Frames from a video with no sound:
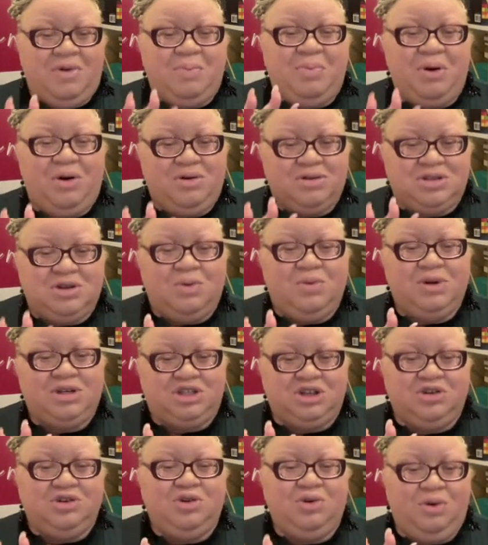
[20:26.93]
a pulse on
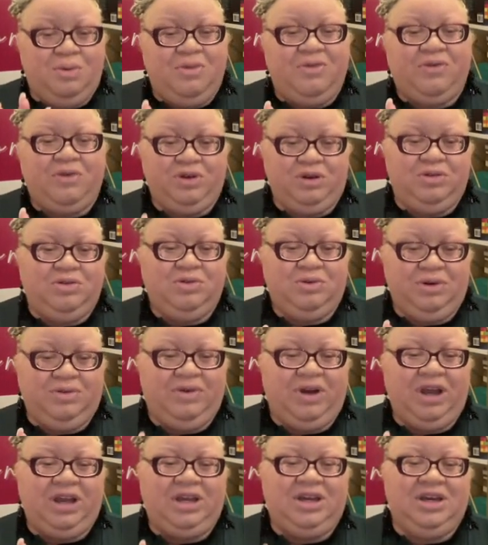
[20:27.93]
what you're doing before you do it,
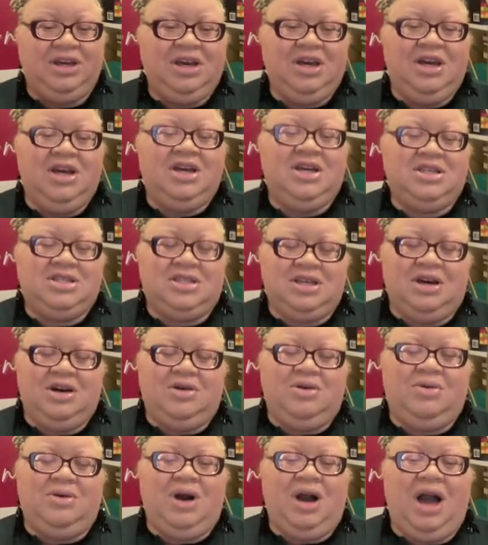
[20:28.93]
right?
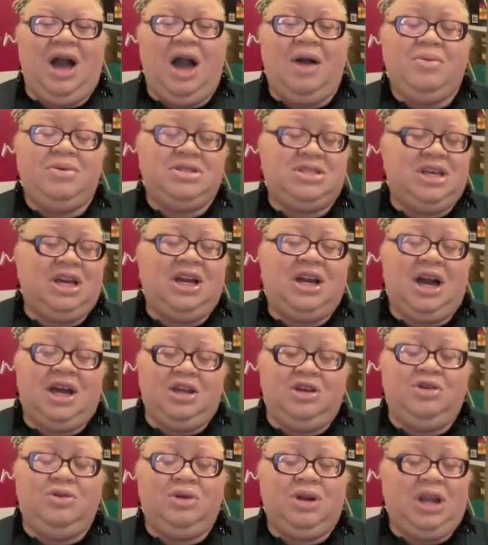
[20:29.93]
So I would say
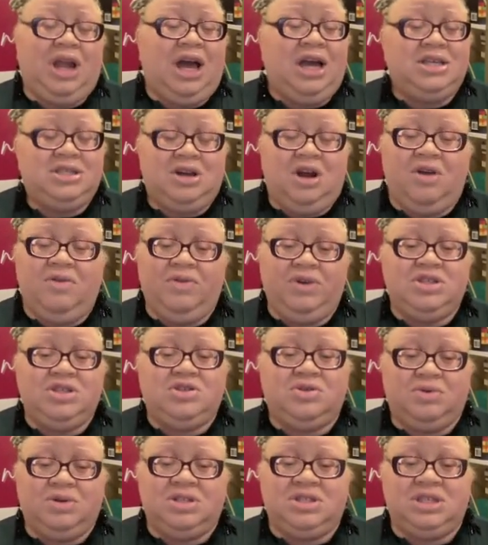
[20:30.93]
kind of utilize our
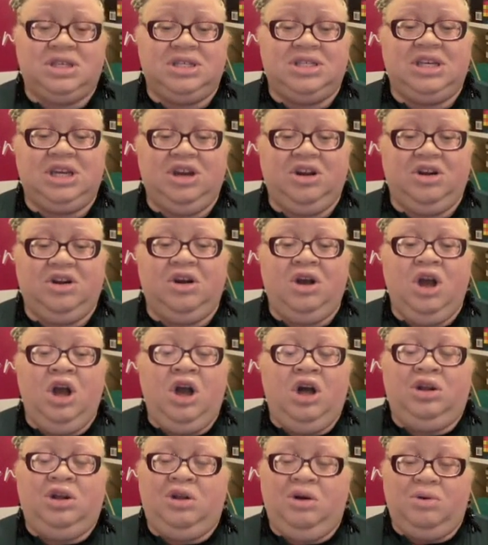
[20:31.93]
resources here
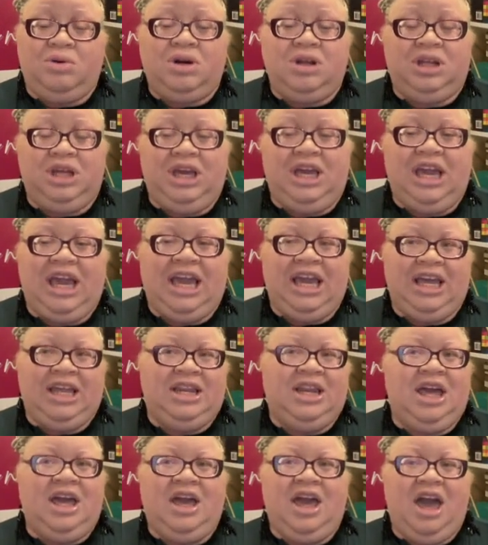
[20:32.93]
locally
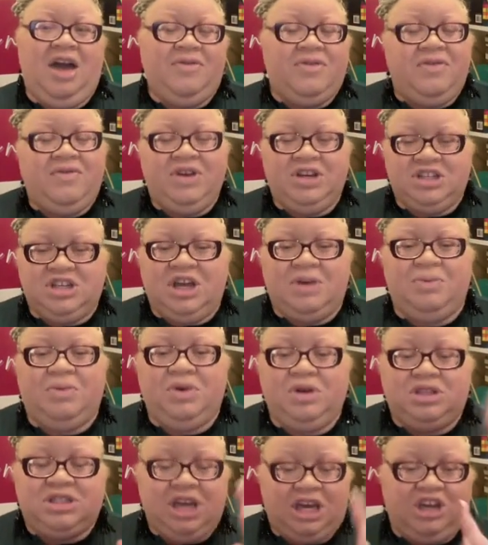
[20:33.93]
and have a vision,
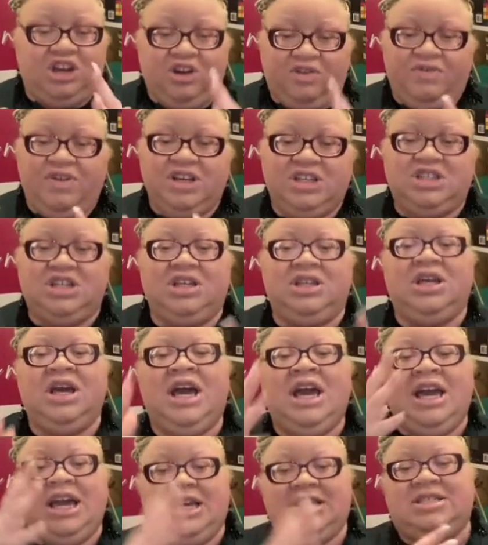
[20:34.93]
take your vision
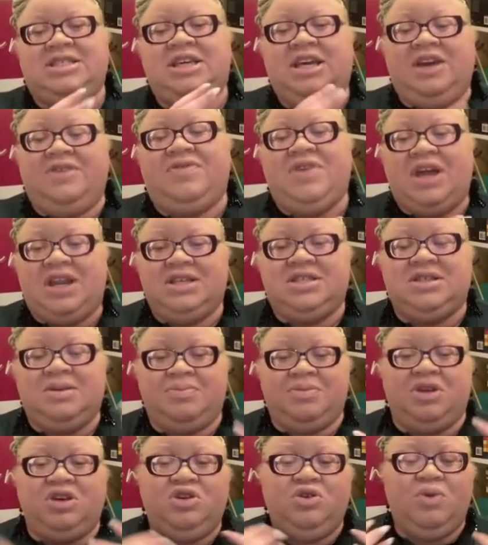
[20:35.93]
and see if that is
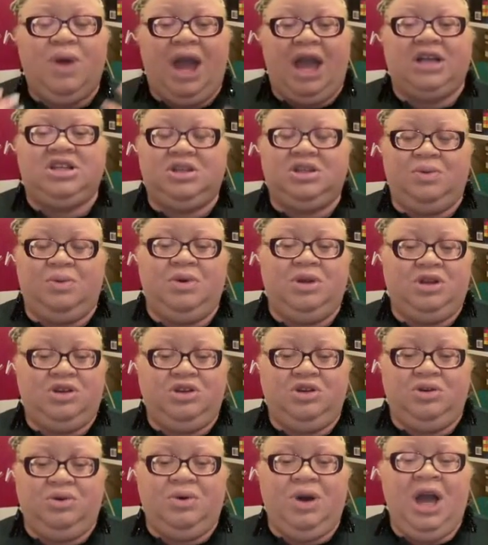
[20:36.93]
something you actually want to
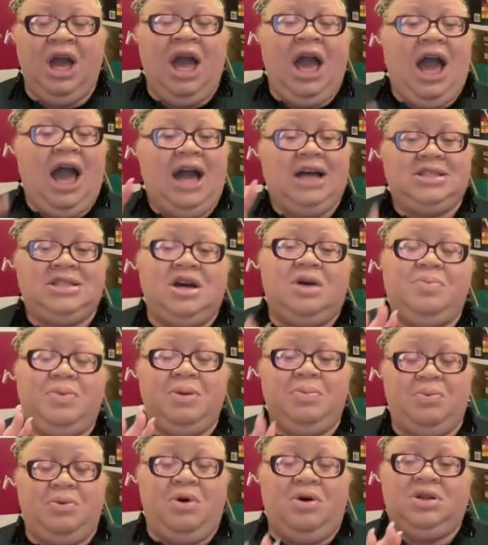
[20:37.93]
do. I tell
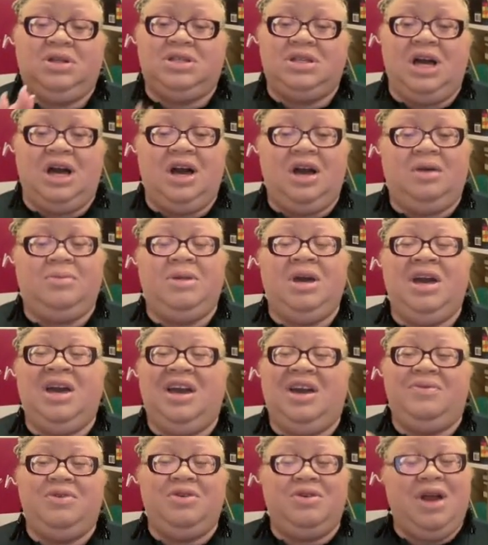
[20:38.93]
people all the time,
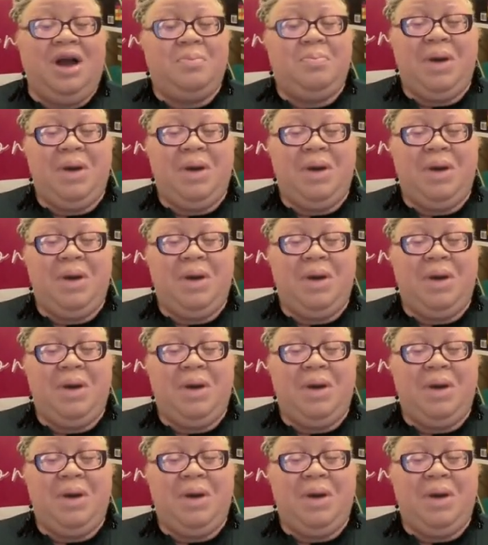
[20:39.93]
if you're not